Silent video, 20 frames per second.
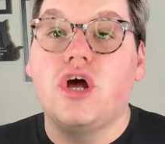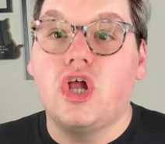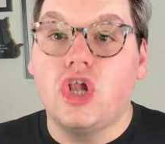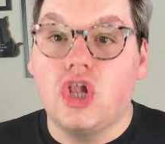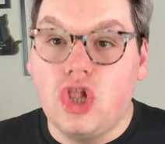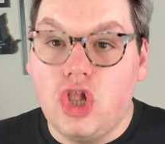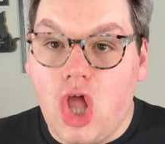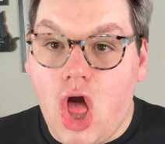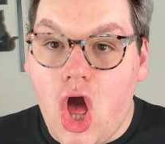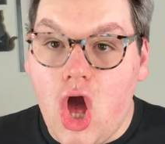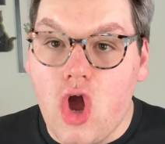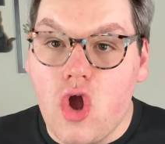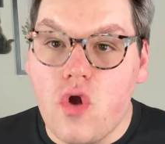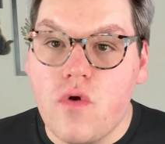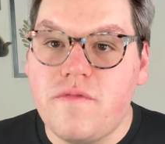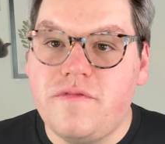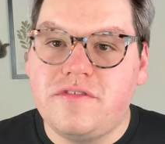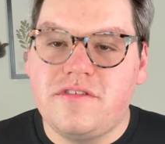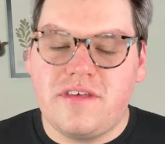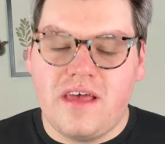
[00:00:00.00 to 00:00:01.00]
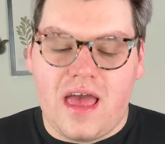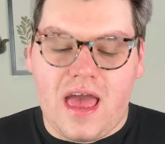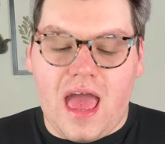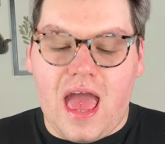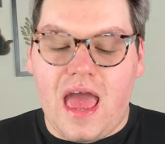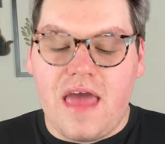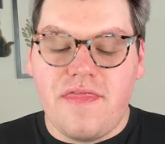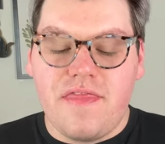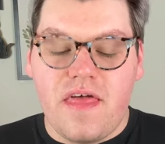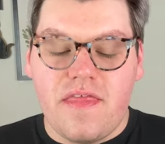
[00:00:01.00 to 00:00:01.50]
loaves,
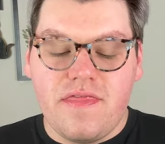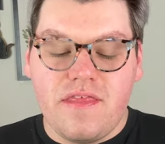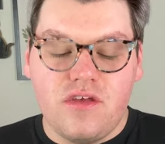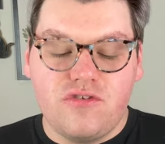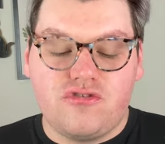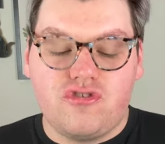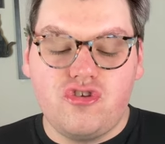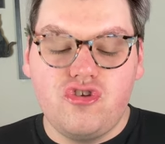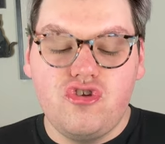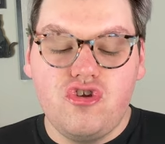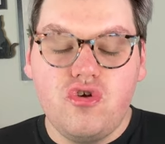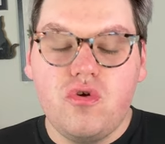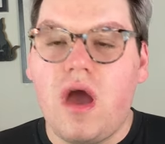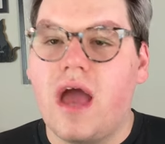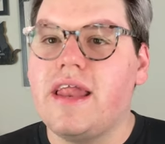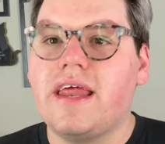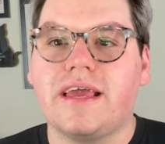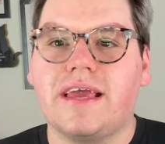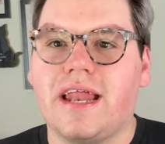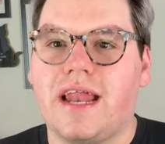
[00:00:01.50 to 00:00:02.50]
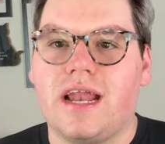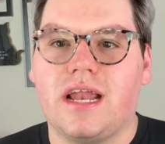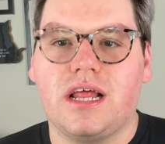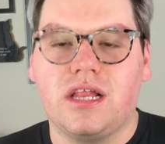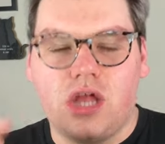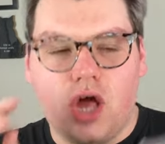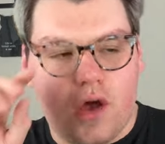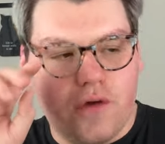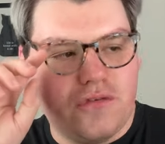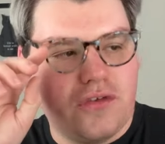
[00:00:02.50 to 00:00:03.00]
and then this new, I didn't get any
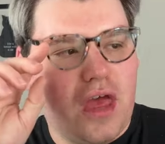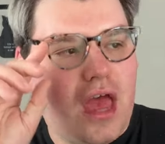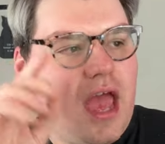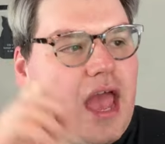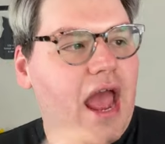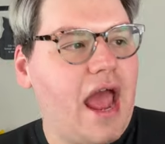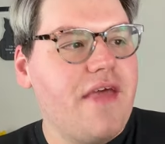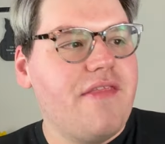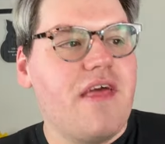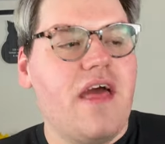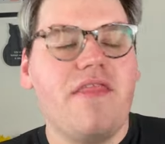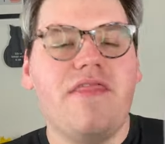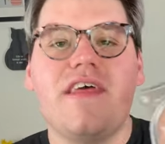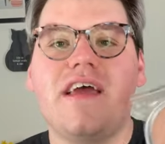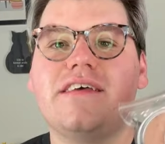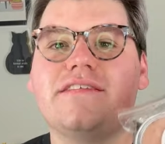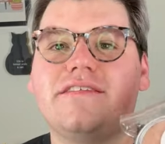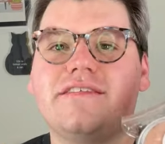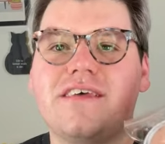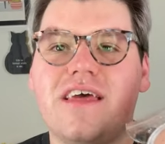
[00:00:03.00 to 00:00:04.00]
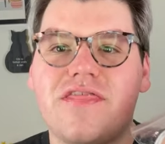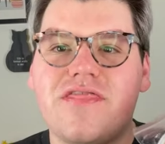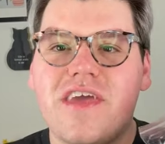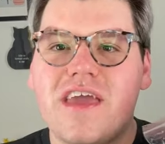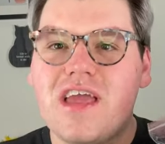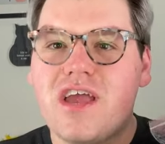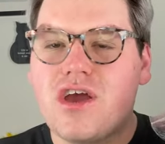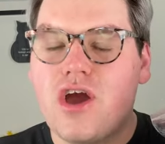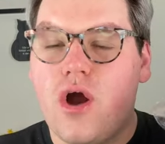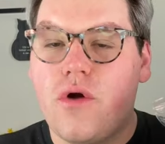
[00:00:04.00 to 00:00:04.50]
loaves, and then this
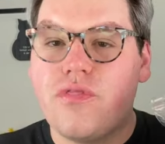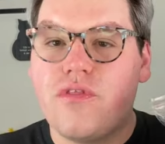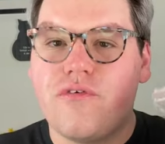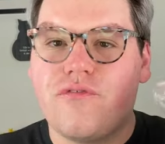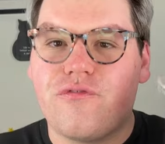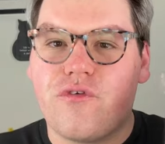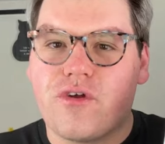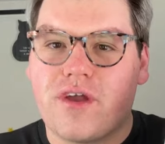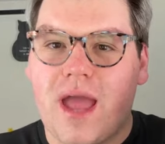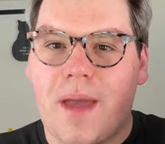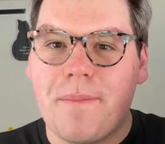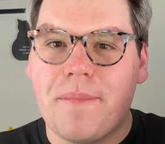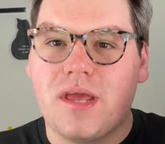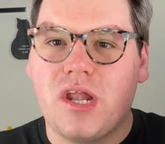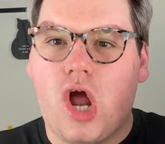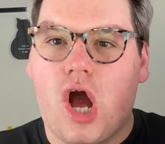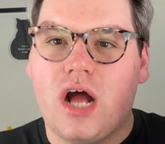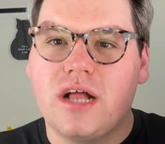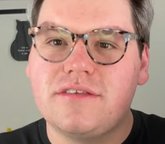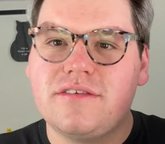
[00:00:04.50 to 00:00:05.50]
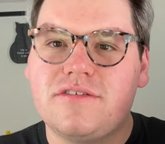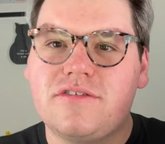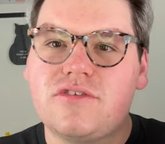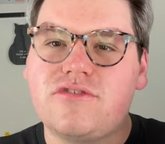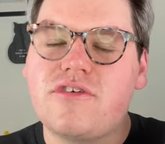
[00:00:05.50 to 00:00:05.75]
thing called the forget-me-nots.